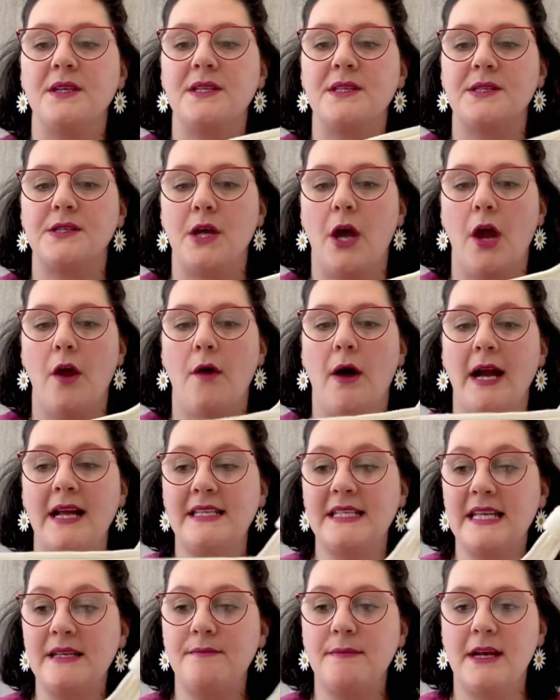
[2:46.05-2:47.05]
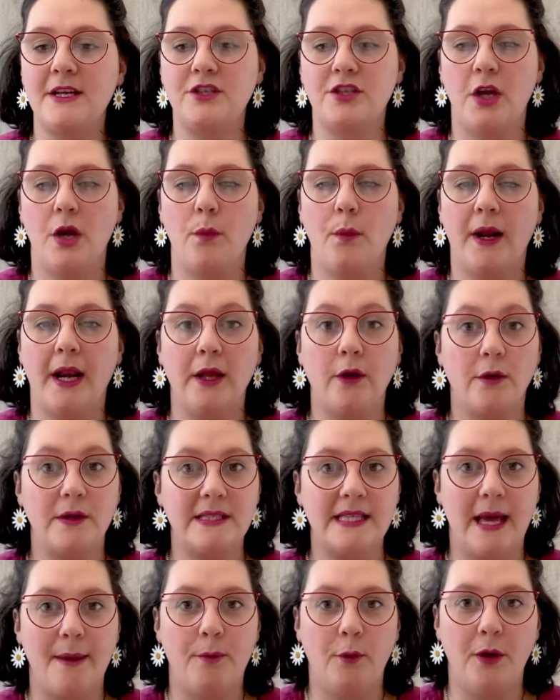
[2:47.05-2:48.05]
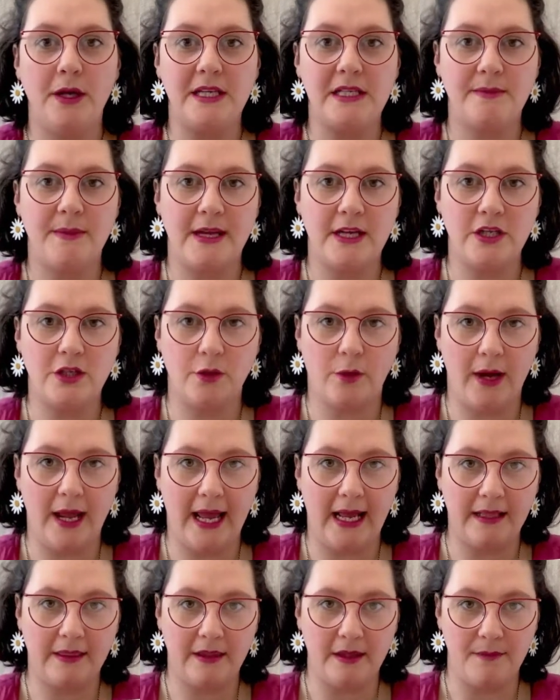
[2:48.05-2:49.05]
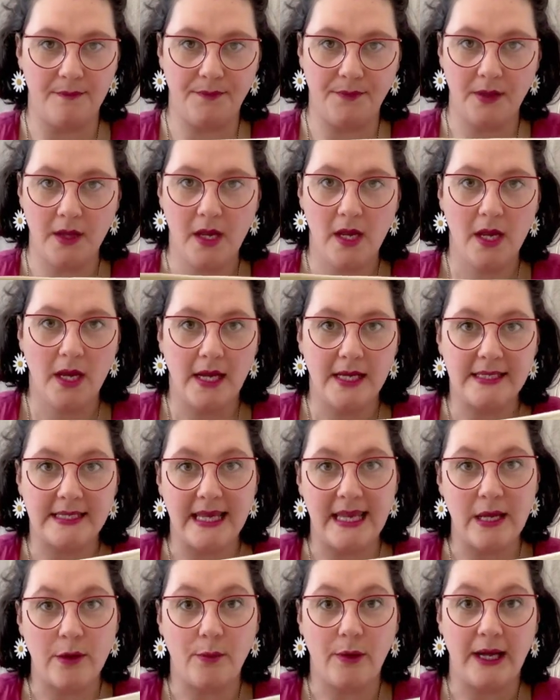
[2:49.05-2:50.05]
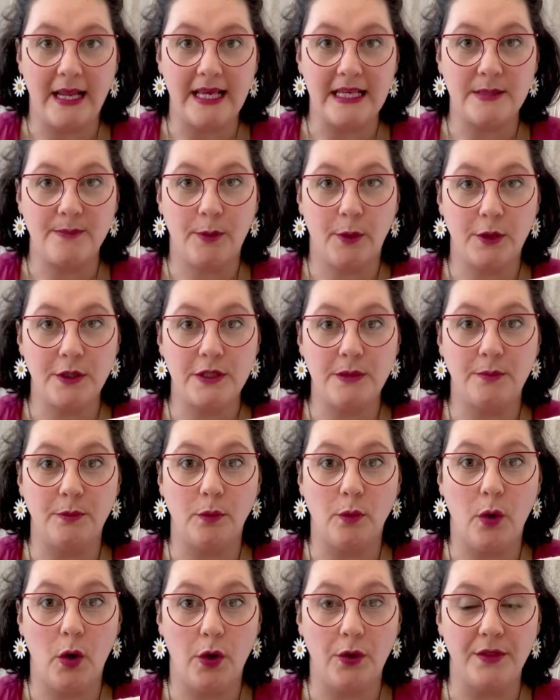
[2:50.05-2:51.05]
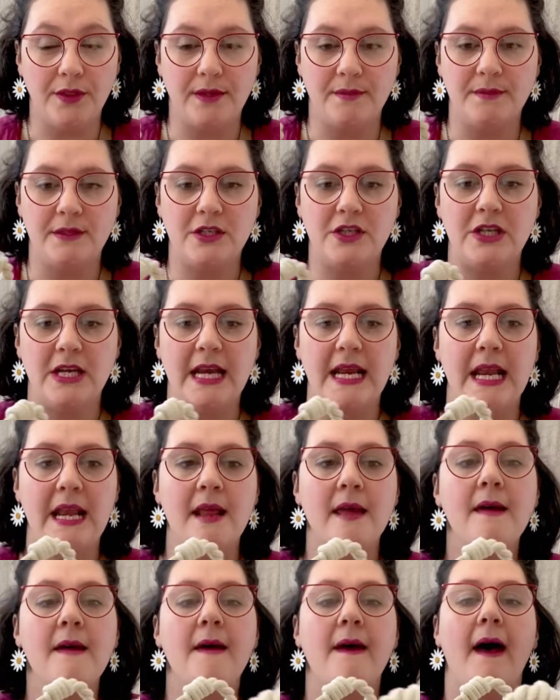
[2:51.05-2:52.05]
So I did measure when I got to that point to make sure I had them as equally as possible on the machine.